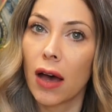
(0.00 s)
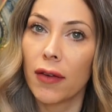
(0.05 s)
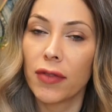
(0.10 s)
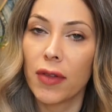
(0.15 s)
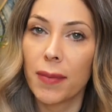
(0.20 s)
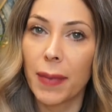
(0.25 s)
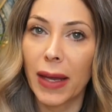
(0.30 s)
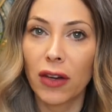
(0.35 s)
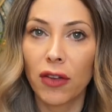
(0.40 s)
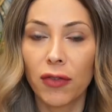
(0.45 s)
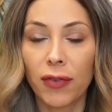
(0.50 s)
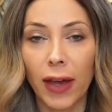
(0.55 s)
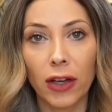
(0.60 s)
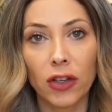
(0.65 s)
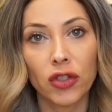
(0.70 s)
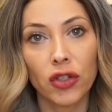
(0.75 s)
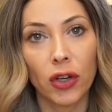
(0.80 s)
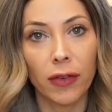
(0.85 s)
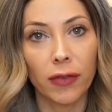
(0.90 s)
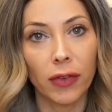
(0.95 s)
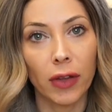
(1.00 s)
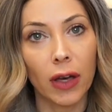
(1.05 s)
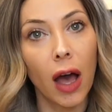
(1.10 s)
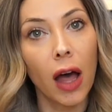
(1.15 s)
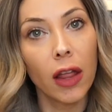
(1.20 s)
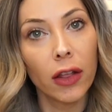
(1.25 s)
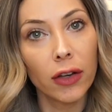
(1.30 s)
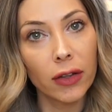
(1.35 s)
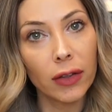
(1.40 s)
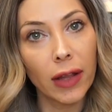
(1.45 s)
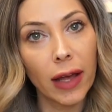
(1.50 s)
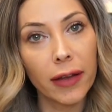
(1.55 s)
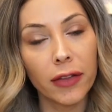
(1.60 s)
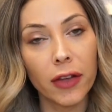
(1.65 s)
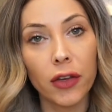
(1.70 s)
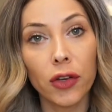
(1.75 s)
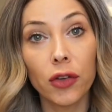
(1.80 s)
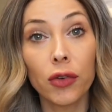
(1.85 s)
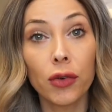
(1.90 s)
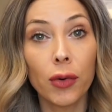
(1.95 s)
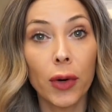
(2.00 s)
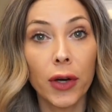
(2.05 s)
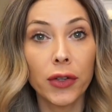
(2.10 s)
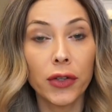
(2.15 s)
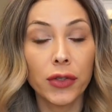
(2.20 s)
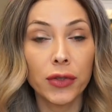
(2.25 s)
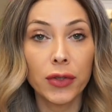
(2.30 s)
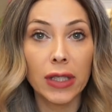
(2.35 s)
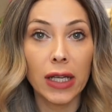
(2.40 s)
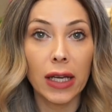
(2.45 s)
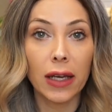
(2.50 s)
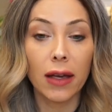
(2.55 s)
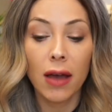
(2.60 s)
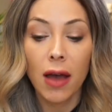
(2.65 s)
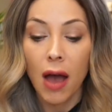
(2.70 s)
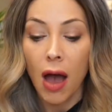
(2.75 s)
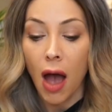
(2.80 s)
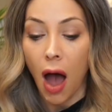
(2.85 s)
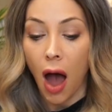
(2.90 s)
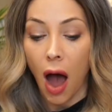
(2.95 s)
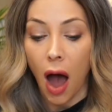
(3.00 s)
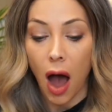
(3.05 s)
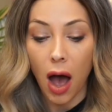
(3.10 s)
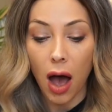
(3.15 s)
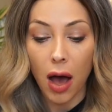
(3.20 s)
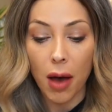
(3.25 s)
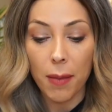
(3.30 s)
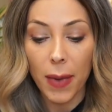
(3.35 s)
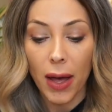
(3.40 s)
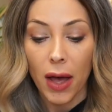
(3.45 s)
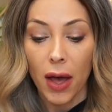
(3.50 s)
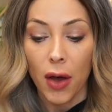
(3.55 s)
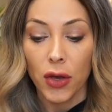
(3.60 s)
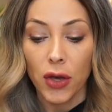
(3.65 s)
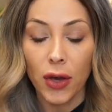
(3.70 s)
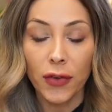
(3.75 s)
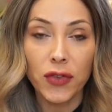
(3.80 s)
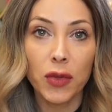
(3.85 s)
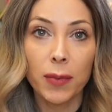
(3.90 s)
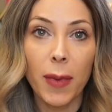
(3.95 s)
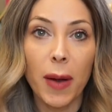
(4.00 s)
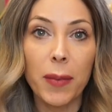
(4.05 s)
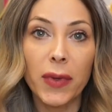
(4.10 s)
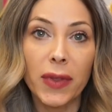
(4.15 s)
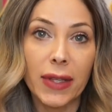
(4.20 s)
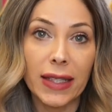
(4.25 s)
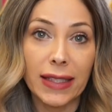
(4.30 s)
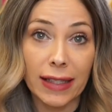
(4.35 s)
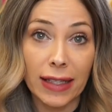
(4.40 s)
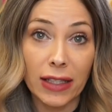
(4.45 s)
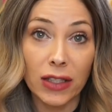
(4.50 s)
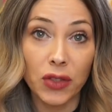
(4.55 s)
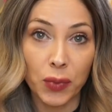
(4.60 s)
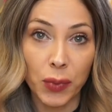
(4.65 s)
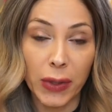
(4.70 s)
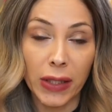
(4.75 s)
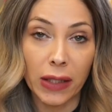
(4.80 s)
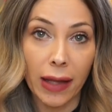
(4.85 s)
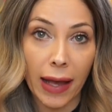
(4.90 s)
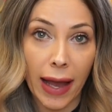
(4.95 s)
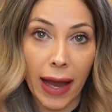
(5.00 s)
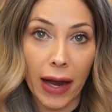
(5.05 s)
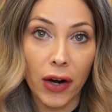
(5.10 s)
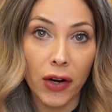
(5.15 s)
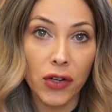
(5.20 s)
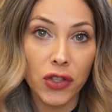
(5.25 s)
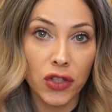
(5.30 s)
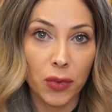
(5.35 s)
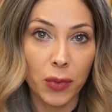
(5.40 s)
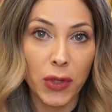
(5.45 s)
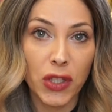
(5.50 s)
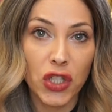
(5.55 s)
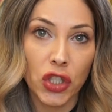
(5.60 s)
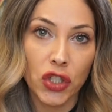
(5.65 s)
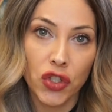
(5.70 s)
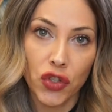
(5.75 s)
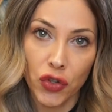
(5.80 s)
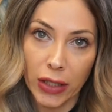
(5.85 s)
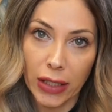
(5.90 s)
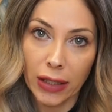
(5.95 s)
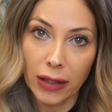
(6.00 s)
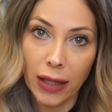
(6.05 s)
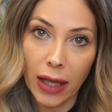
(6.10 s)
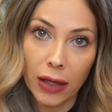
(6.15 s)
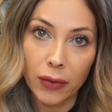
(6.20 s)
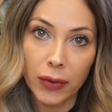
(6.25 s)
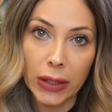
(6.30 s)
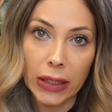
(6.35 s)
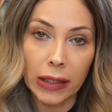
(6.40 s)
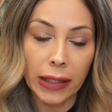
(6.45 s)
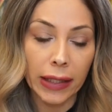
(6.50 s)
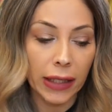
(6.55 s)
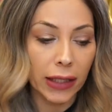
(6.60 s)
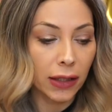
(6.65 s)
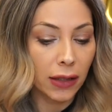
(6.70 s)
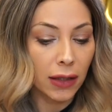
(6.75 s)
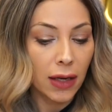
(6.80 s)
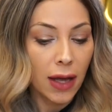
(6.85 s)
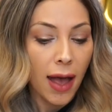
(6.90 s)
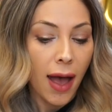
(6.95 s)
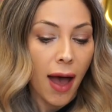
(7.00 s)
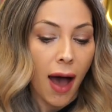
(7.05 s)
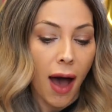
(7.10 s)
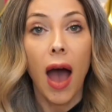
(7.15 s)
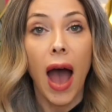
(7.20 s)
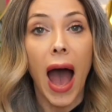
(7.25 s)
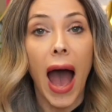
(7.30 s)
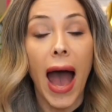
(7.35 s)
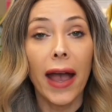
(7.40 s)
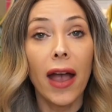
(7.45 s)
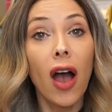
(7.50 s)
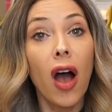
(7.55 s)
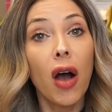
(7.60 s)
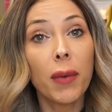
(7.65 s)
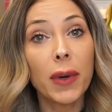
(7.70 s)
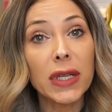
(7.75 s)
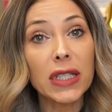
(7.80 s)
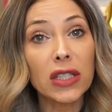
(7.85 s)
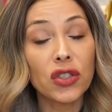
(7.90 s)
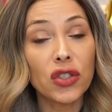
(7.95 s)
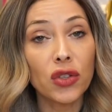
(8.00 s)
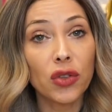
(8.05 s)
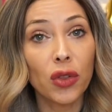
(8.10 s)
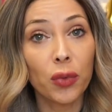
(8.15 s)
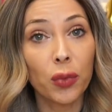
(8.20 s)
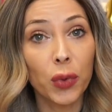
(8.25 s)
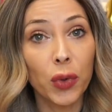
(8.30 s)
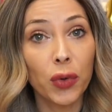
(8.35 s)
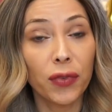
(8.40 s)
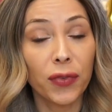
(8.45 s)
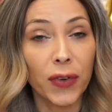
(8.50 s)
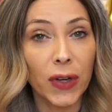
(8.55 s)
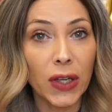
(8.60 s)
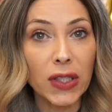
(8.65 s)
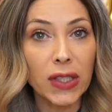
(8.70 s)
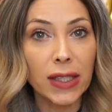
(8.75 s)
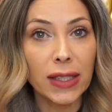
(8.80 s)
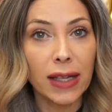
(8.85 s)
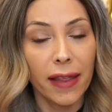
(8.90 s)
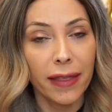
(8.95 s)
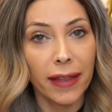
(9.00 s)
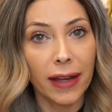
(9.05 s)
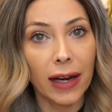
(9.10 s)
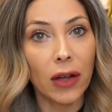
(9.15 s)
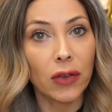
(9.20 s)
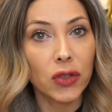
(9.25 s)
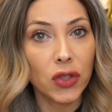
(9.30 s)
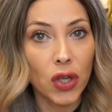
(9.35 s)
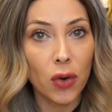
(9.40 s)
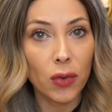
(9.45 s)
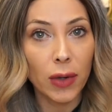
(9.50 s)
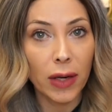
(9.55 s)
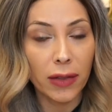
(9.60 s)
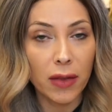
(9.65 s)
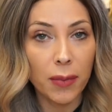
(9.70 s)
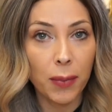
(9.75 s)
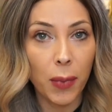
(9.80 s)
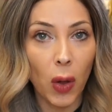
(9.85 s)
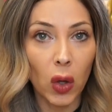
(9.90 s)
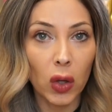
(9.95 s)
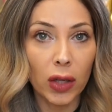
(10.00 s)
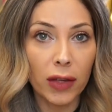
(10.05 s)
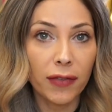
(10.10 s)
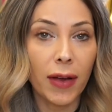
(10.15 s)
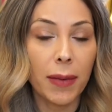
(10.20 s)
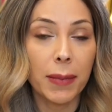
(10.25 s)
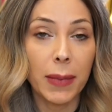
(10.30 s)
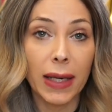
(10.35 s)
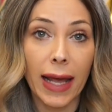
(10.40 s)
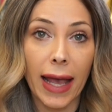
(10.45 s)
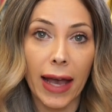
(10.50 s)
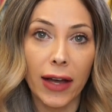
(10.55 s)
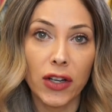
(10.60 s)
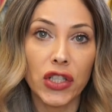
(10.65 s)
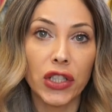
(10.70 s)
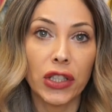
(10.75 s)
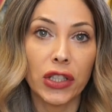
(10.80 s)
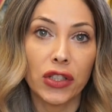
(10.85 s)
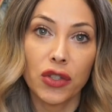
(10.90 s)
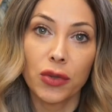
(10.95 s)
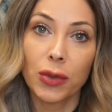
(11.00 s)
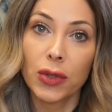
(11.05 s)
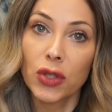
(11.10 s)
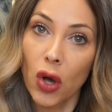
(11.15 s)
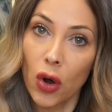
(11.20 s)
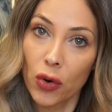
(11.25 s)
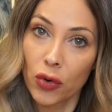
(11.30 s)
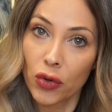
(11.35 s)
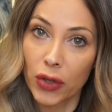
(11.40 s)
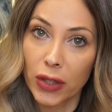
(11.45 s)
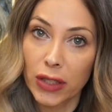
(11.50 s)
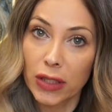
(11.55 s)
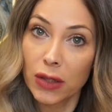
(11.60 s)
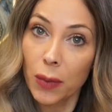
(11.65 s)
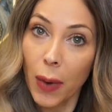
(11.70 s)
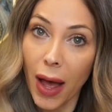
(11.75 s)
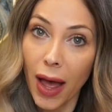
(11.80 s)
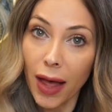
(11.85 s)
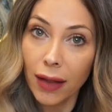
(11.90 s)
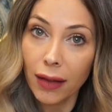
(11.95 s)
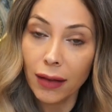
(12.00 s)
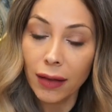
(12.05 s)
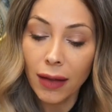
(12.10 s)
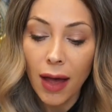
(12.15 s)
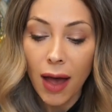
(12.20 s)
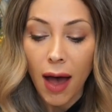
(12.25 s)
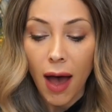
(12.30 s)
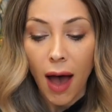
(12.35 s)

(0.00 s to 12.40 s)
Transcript: of the manufacturer of the color line that you are using. You have to remember this is real hair, so we should treat it like real hair. I always do the root first, and then I'll tone at the bowl if I'm going to actually do a toner as well.